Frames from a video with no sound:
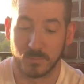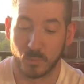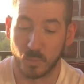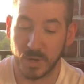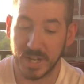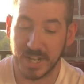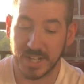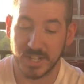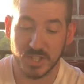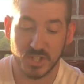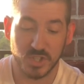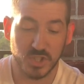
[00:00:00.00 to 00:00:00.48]

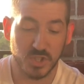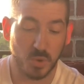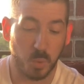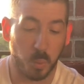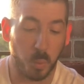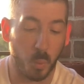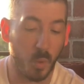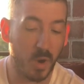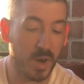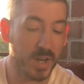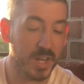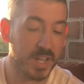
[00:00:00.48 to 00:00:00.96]
weeks
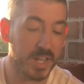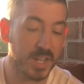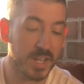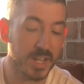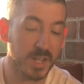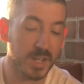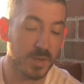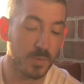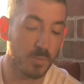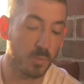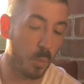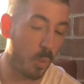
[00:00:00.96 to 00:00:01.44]

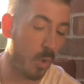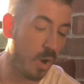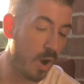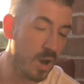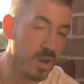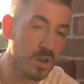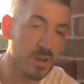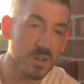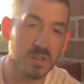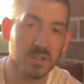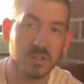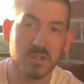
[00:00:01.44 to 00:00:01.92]

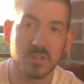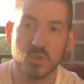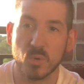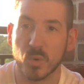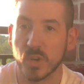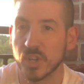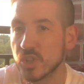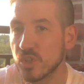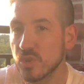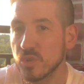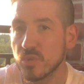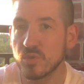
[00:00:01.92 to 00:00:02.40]
21,
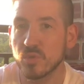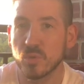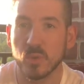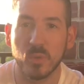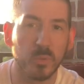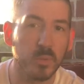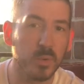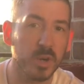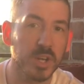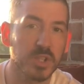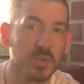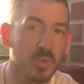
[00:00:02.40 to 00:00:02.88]
22,
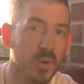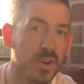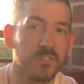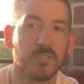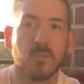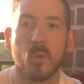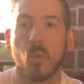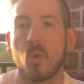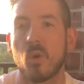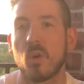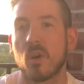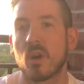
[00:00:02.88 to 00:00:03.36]
23,
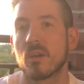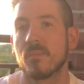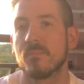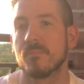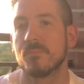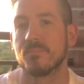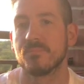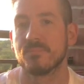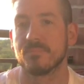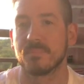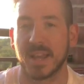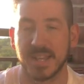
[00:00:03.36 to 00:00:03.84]
24,
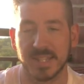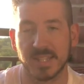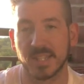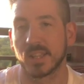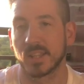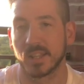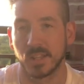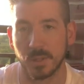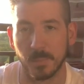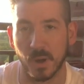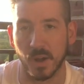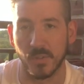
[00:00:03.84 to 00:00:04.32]

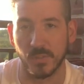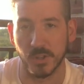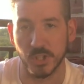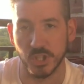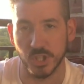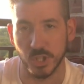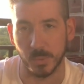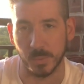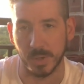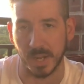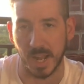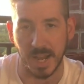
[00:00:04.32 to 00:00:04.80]
basically the month of
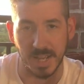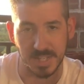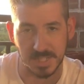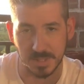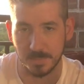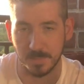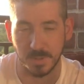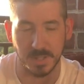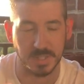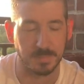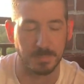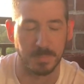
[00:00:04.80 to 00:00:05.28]
June, guys.
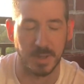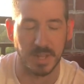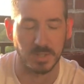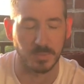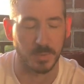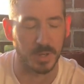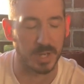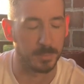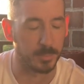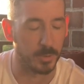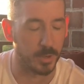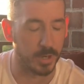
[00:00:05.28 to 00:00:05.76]
That's the best
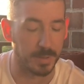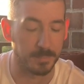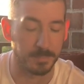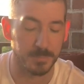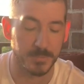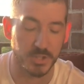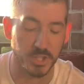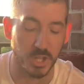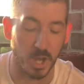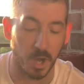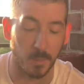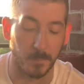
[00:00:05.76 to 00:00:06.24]
way to put it.
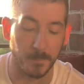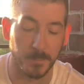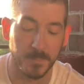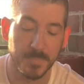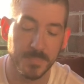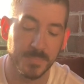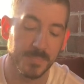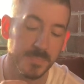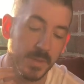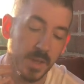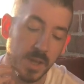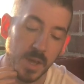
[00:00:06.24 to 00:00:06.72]
So,
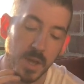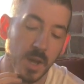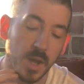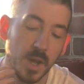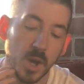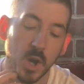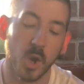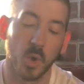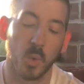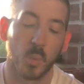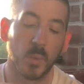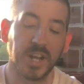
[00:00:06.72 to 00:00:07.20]

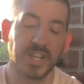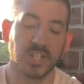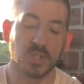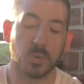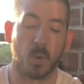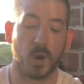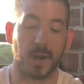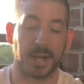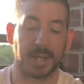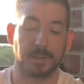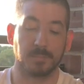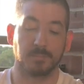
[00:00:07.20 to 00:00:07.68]
week
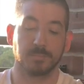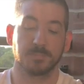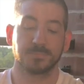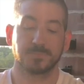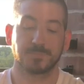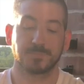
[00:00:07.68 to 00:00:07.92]
20.